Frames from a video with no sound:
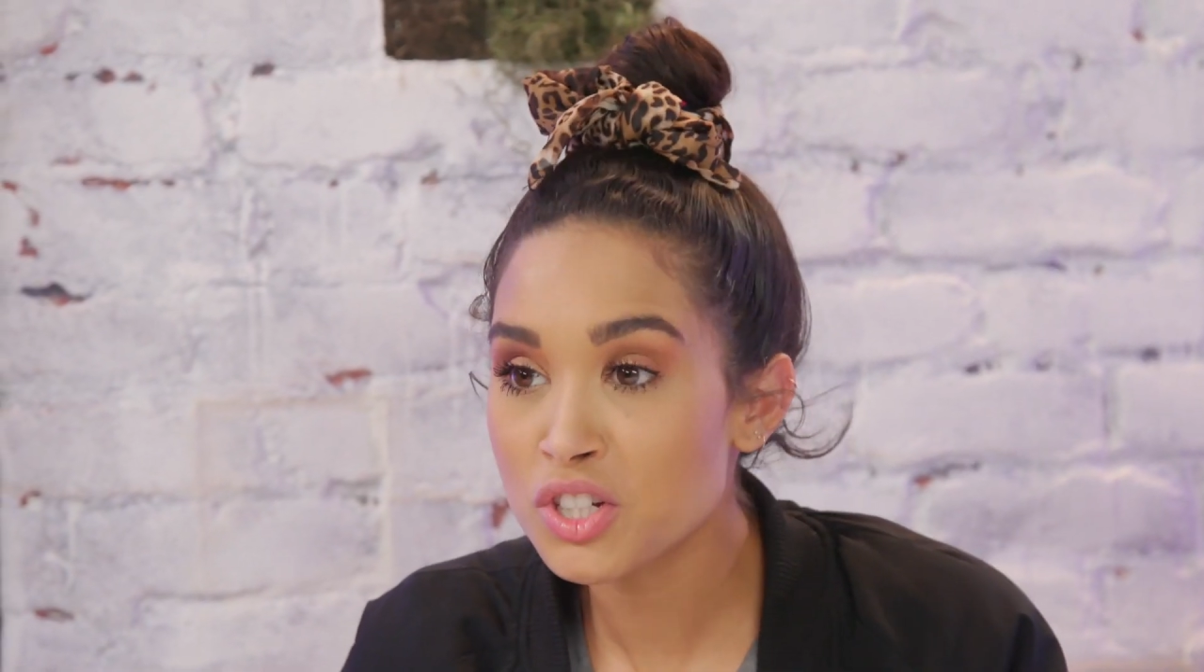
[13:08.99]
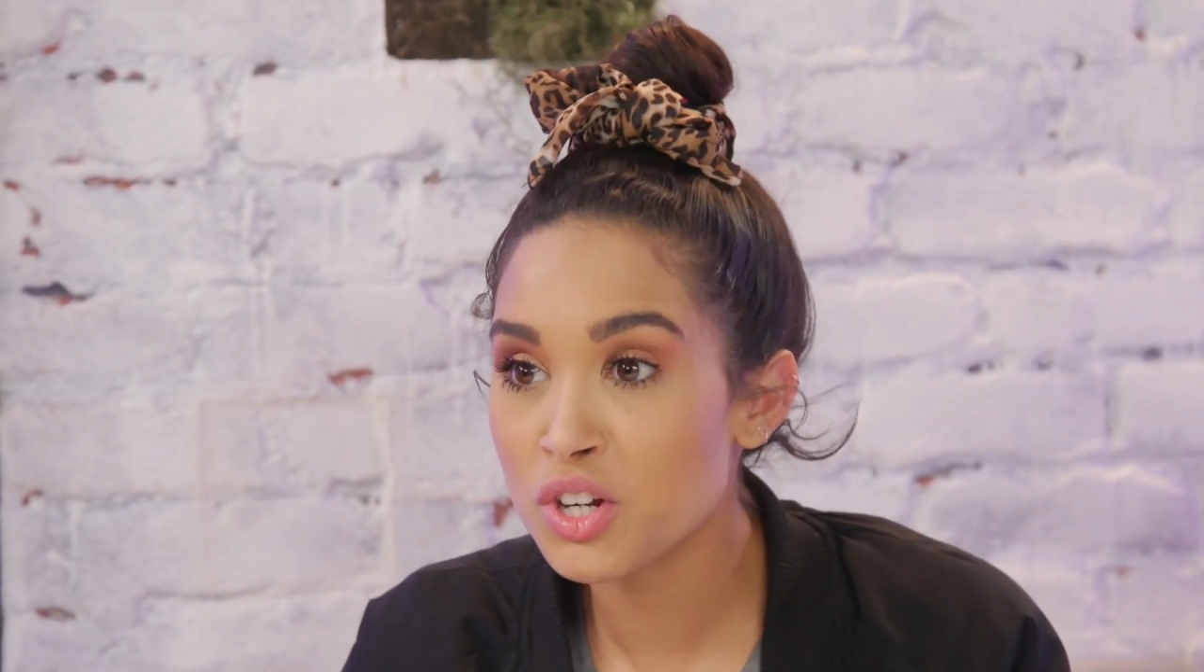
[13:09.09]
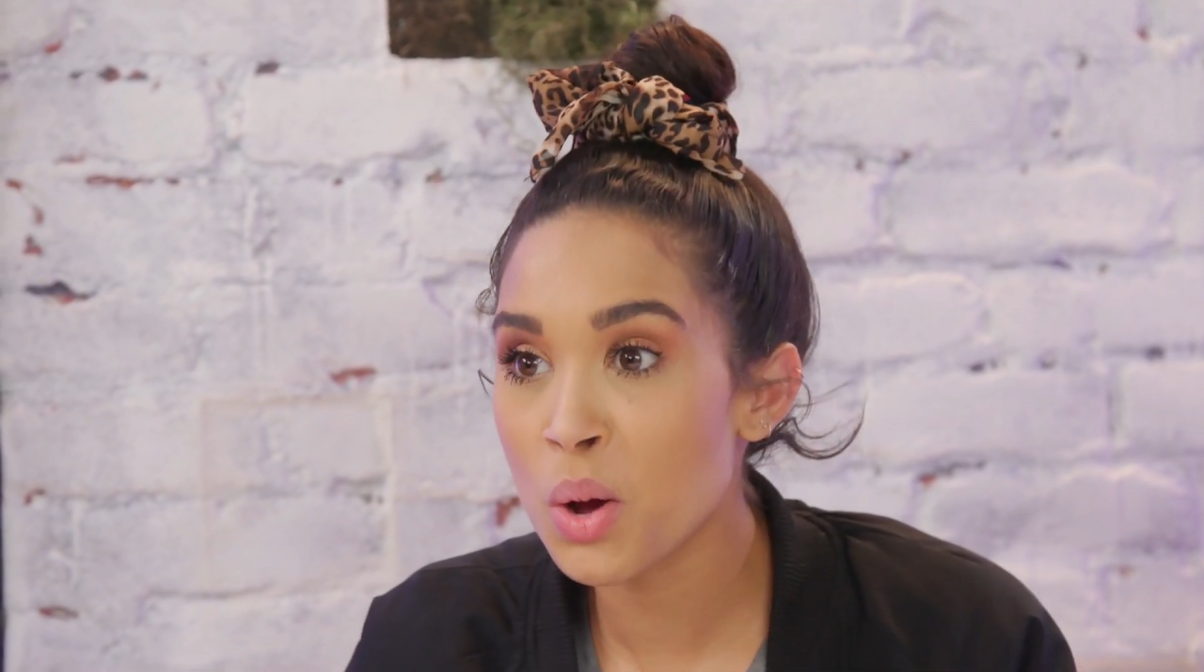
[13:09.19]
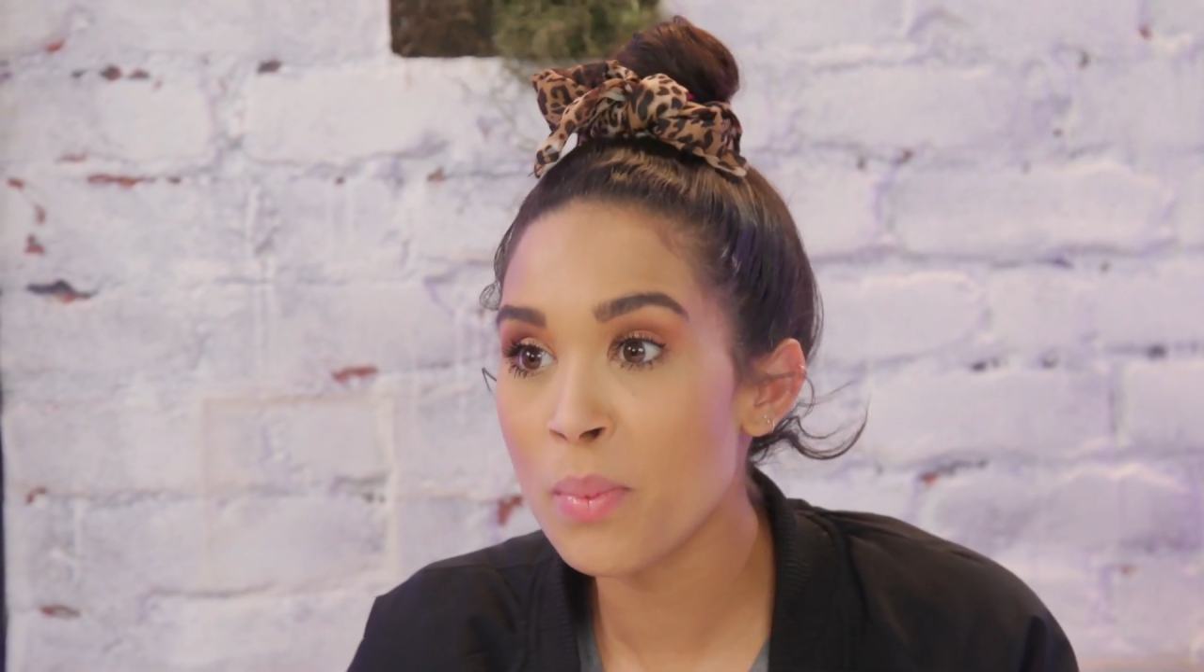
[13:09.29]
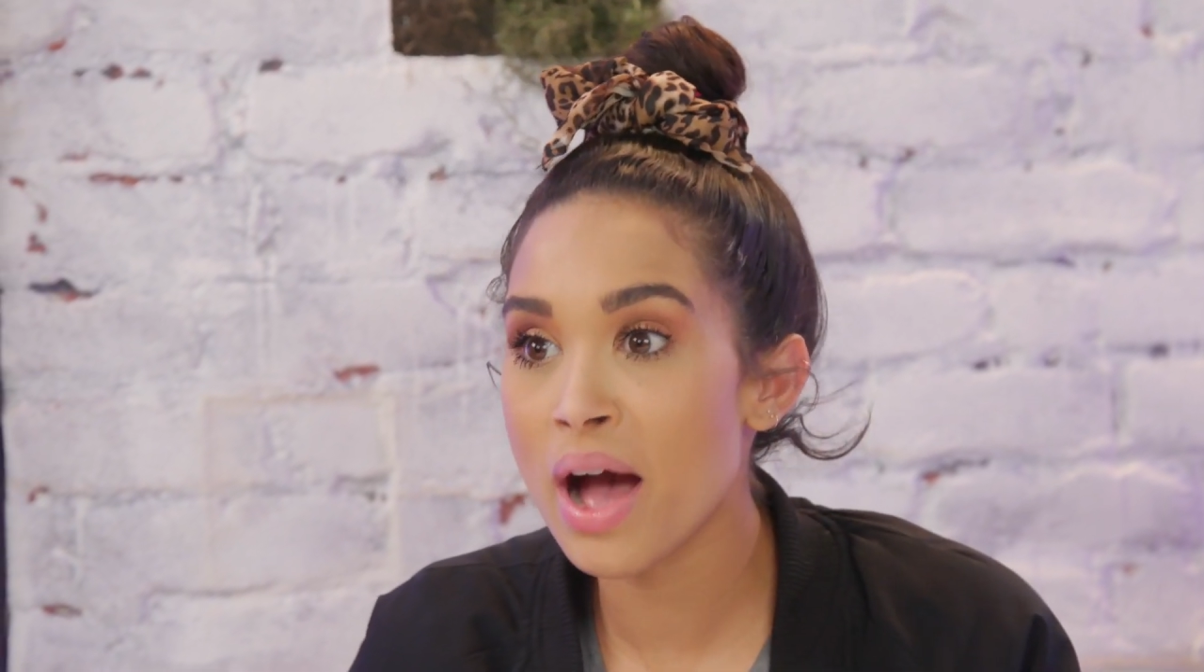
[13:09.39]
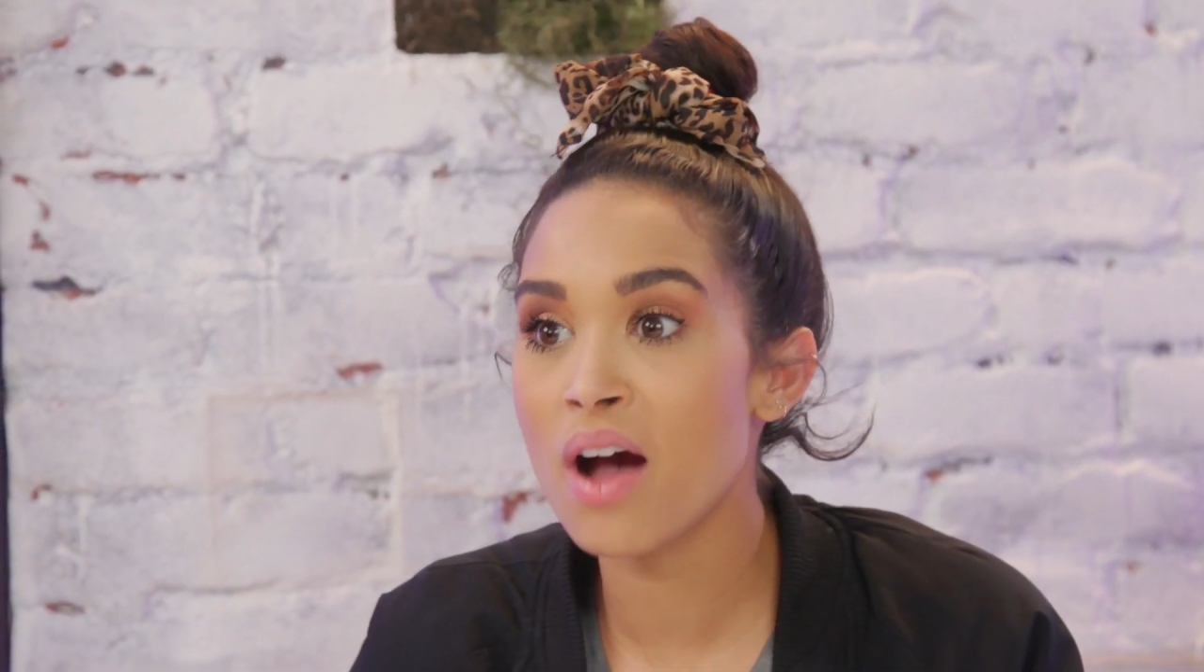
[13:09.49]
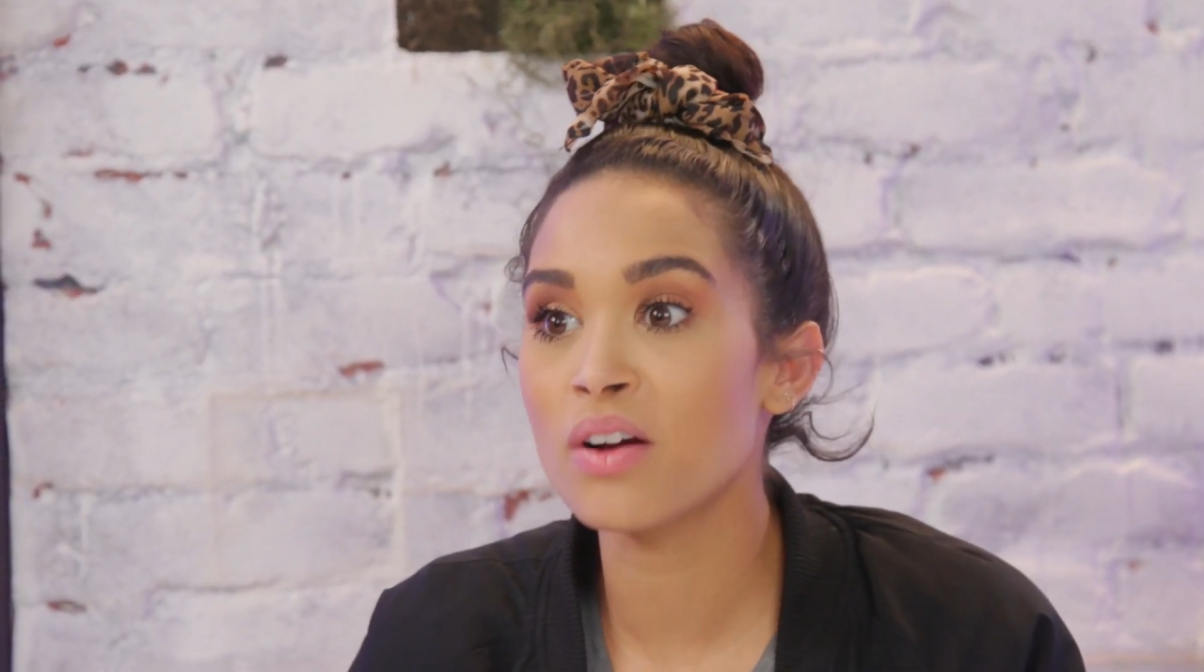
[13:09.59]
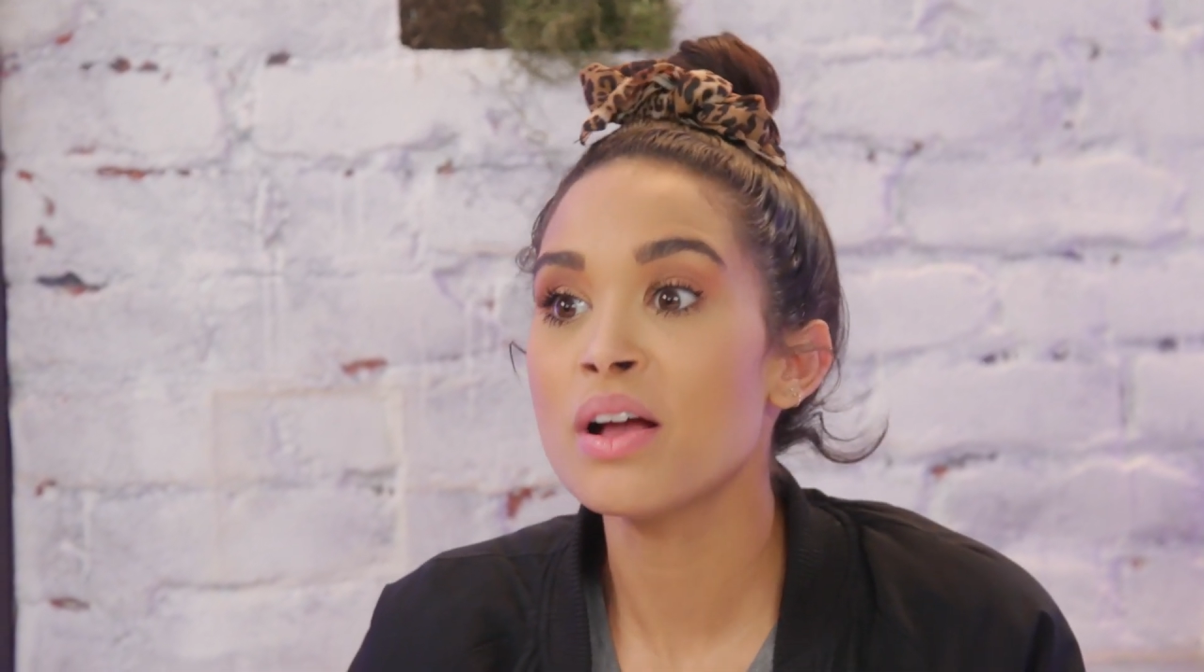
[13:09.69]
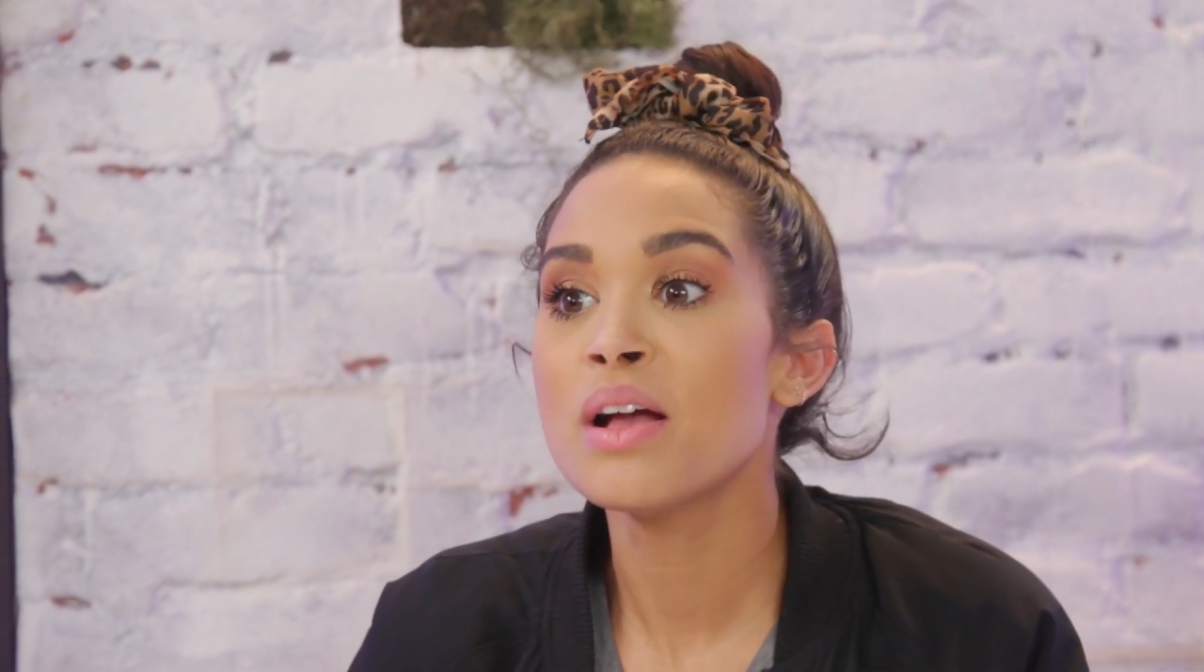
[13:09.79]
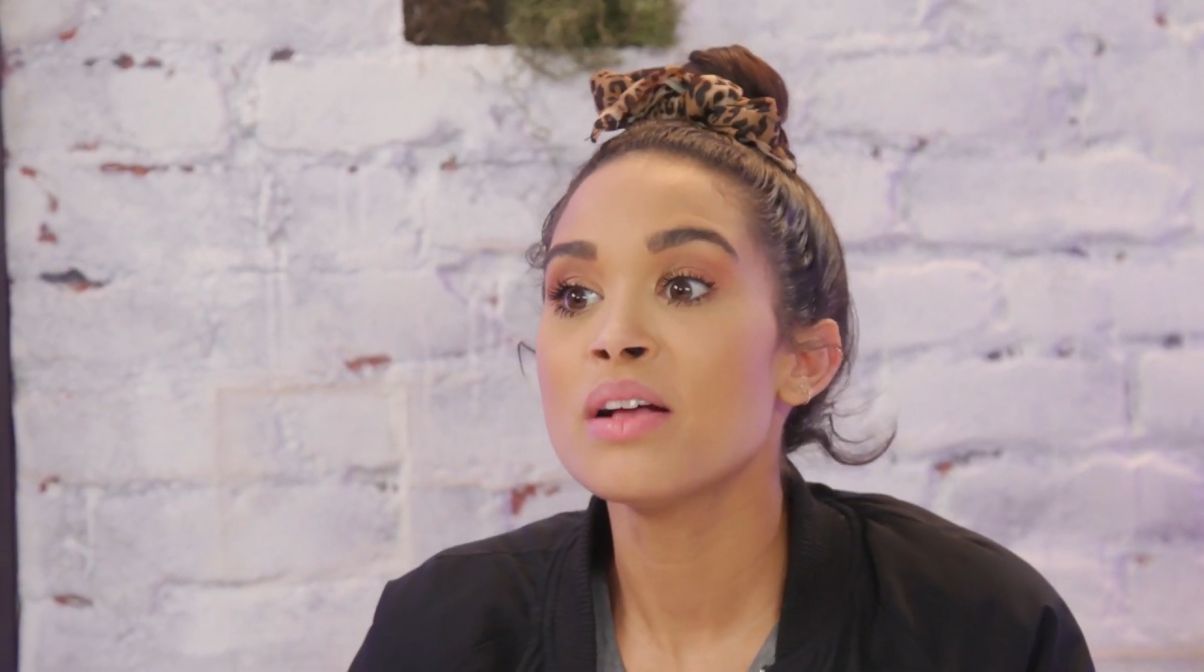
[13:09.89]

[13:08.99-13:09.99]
should know about